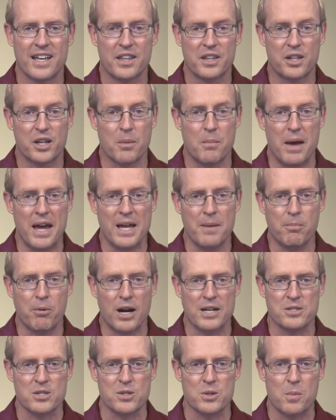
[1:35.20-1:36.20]
The command
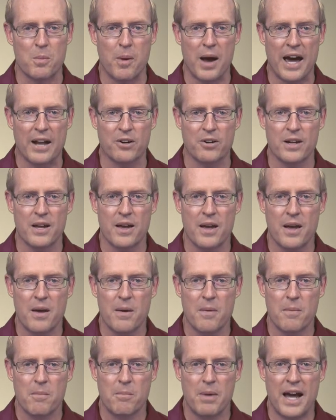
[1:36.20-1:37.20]
processor pattern
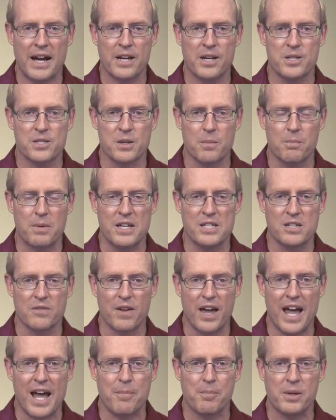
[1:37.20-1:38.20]
packages a piece
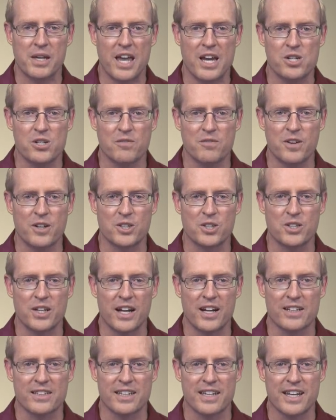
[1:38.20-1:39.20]
of application
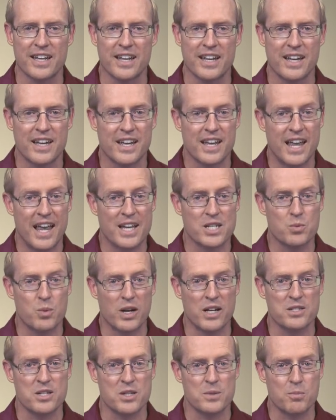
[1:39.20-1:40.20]
functionality, as
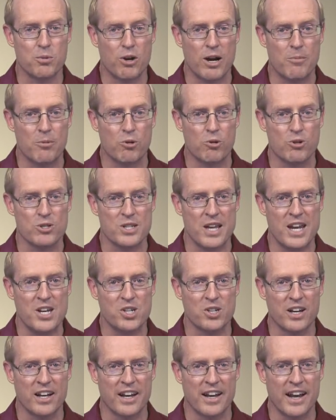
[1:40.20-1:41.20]
well as its
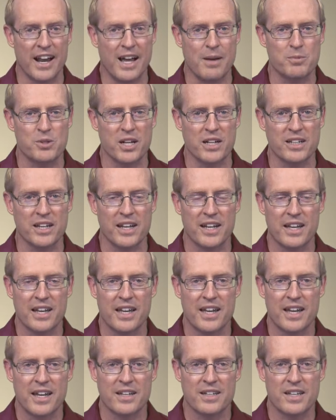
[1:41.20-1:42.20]
parameterization in an object,
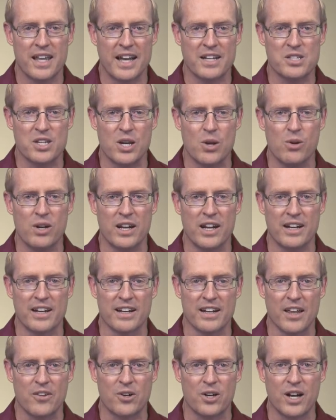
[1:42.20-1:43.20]
to execute it in
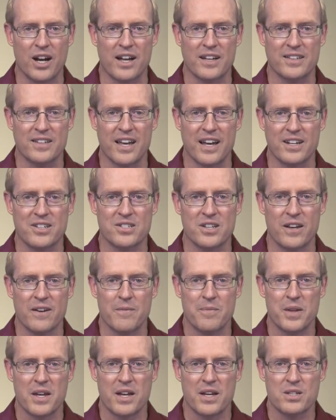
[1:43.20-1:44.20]
another context,
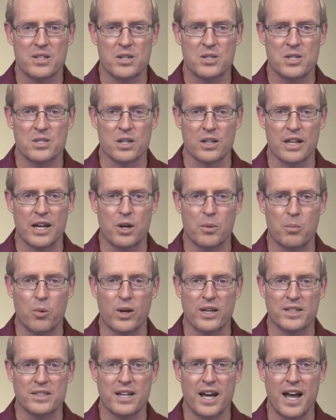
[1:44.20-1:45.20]
such as a later
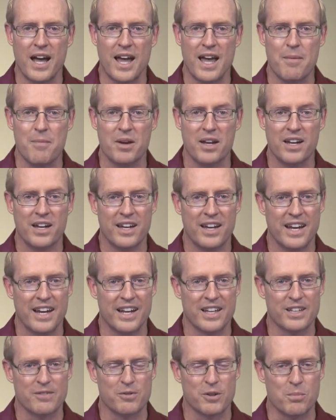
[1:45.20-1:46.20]
point in time,
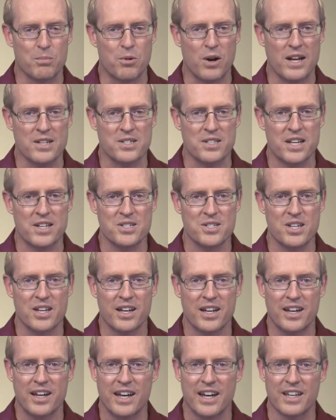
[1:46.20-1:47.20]
in a different process,
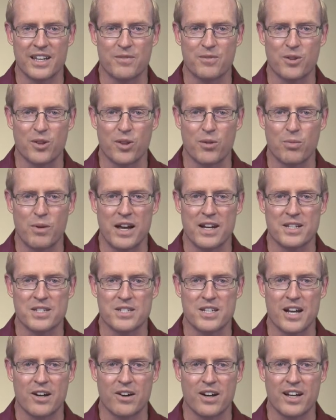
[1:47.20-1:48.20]
in a different thread,
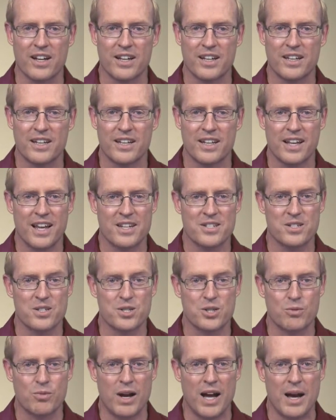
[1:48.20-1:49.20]
etc., as
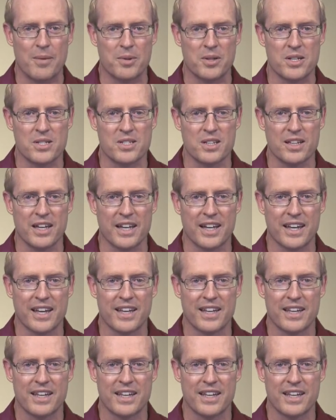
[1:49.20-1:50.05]
described at this link.